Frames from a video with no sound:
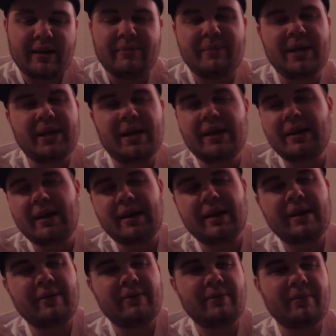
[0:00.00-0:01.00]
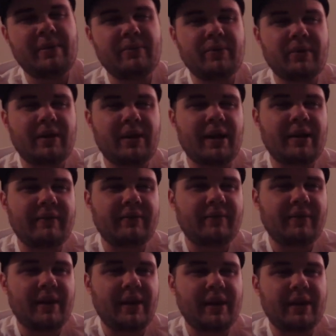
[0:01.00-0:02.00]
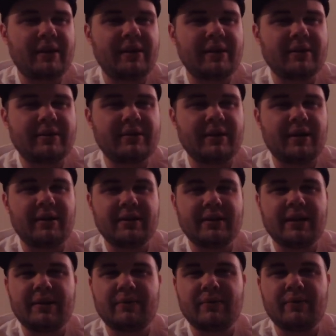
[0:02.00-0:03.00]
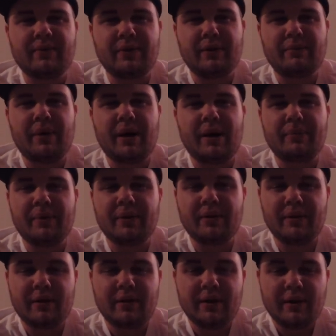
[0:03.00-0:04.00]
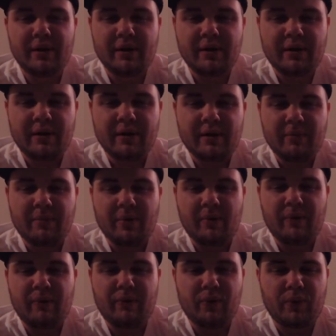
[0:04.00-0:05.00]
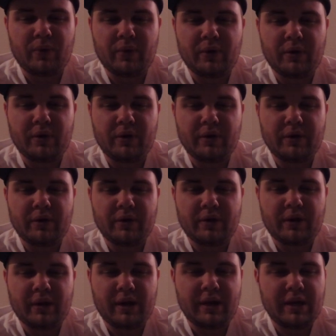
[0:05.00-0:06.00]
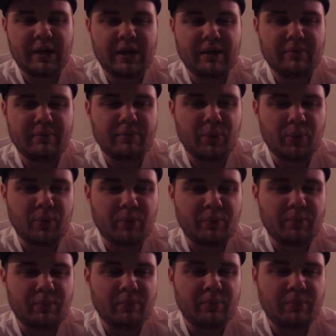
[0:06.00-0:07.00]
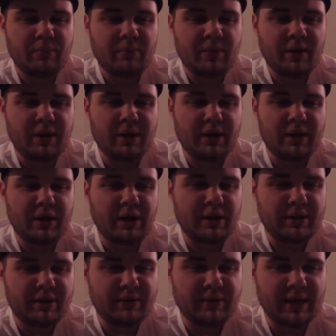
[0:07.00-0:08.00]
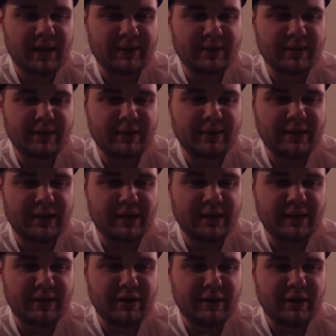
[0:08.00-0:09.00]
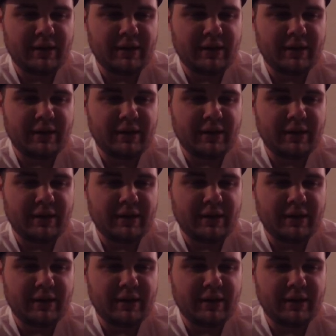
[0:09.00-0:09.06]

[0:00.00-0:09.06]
I mean, I can remember a lot of like the songs that were really popular before the EDM boom in 2010.